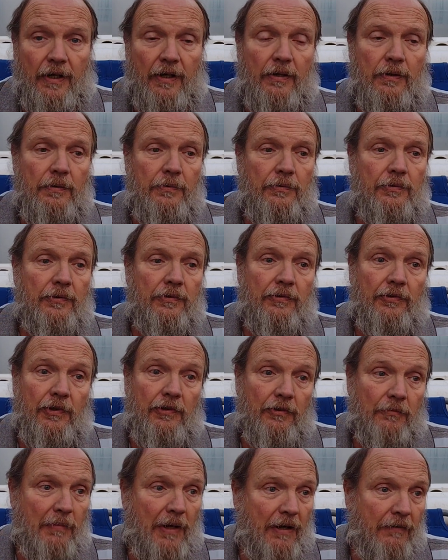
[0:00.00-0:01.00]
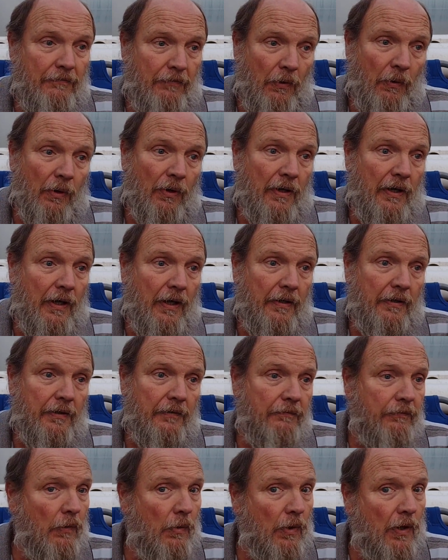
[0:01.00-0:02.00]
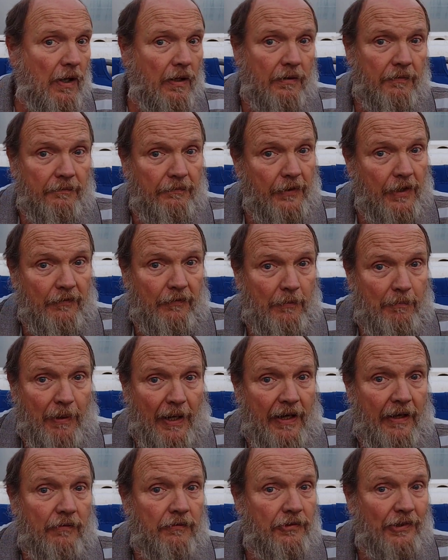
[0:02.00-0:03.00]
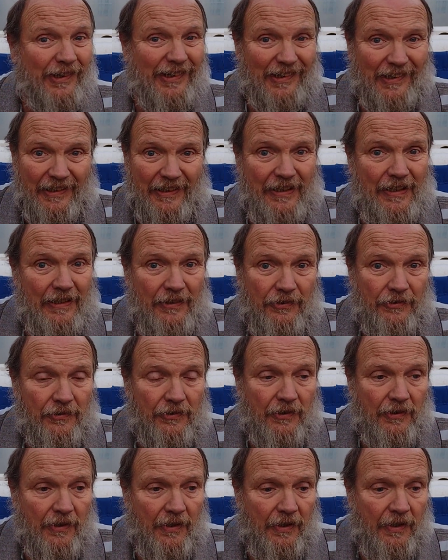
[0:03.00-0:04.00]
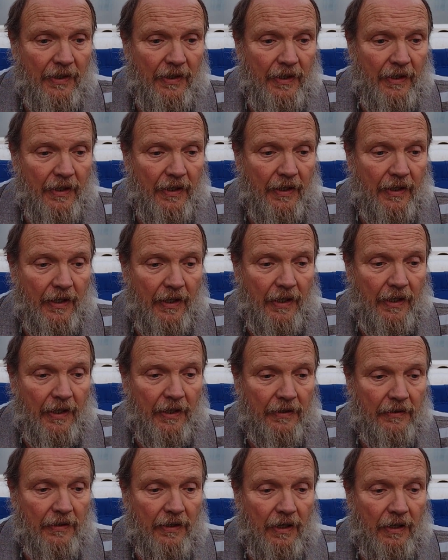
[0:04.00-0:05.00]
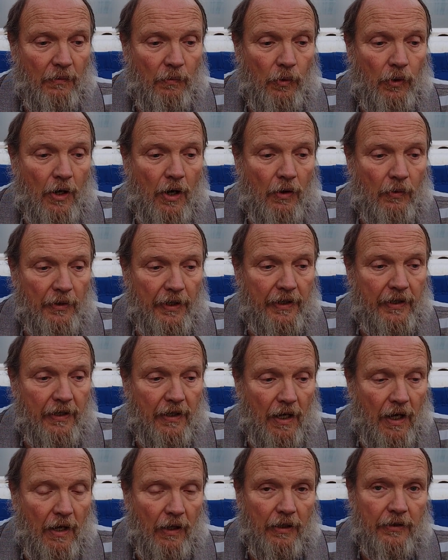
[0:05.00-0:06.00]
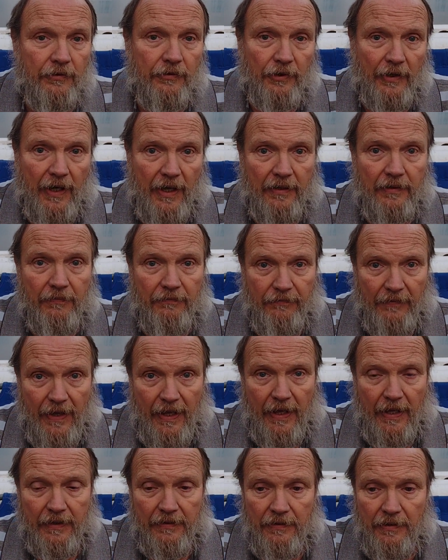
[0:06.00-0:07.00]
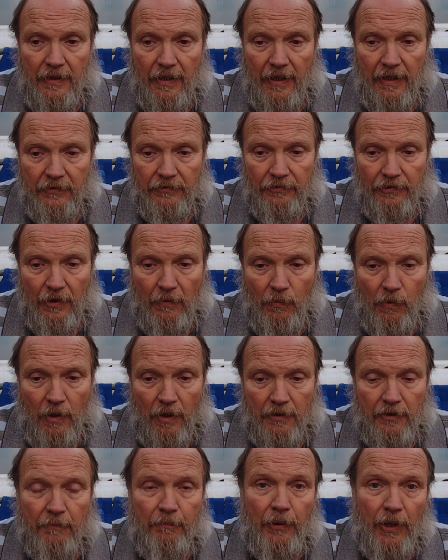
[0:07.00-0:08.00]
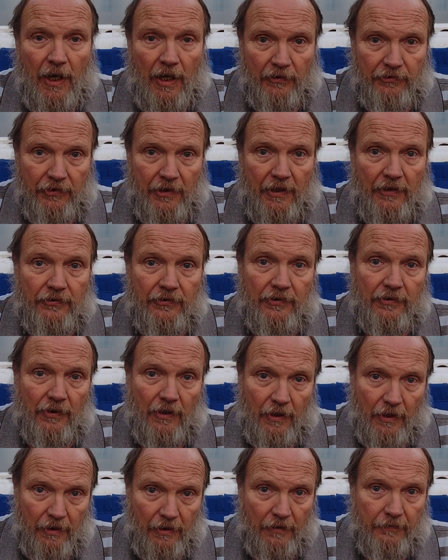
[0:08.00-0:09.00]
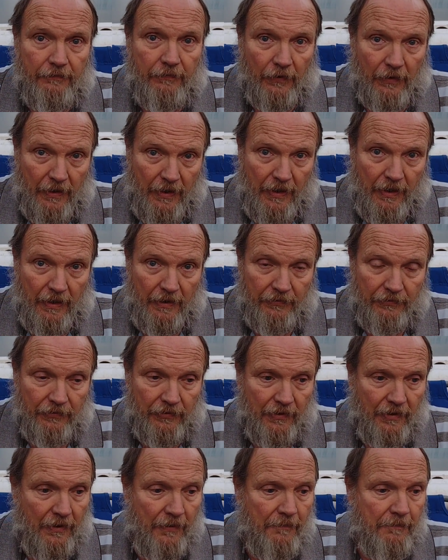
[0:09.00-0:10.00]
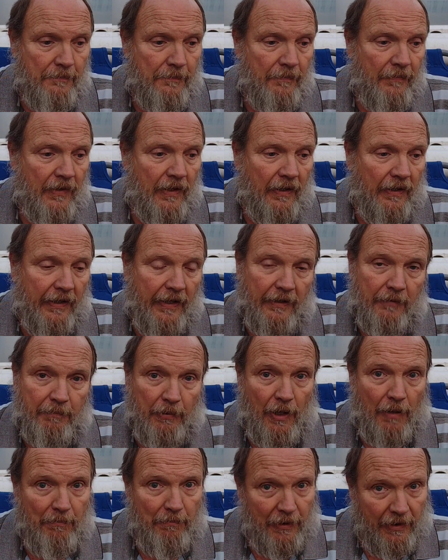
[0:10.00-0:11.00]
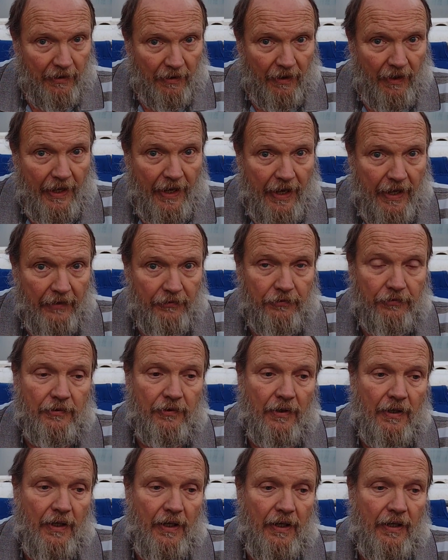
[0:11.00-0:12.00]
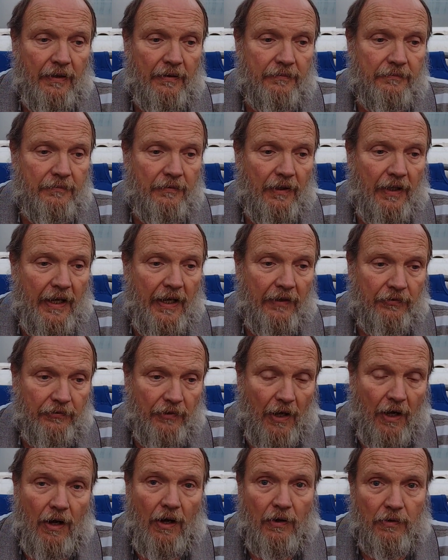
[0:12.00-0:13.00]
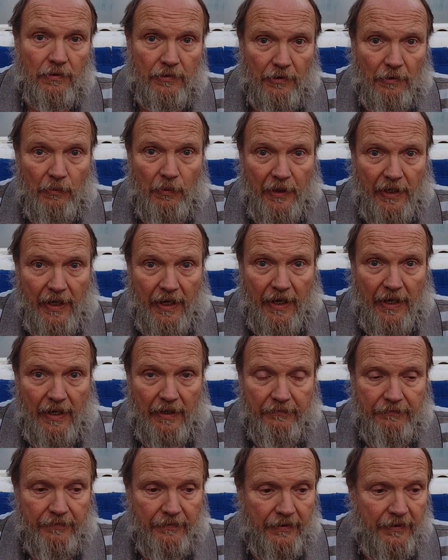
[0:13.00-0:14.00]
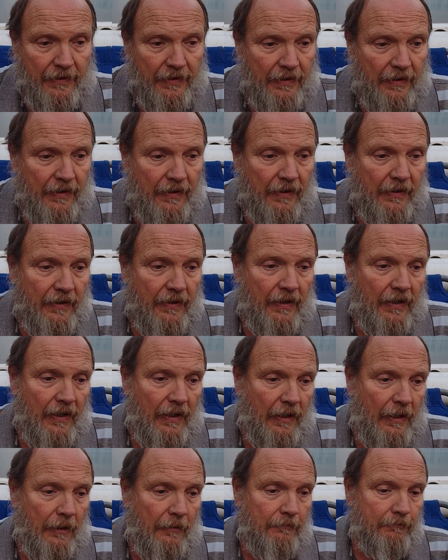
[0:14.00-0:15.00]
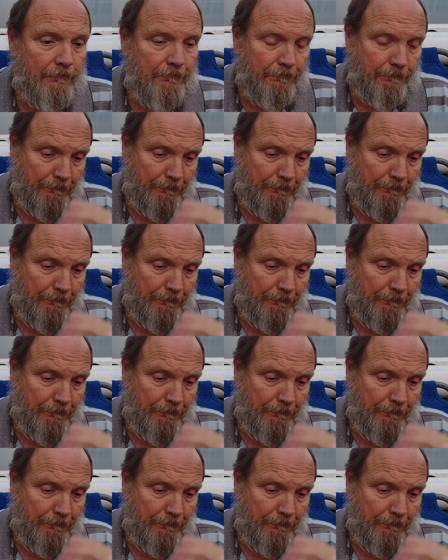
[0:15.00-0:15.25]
goes, she's about 400, 450 pounds at least. And uh, we're already calling, trying to find uh, someone to process her for us. And that'll probably be the last, last hog that we have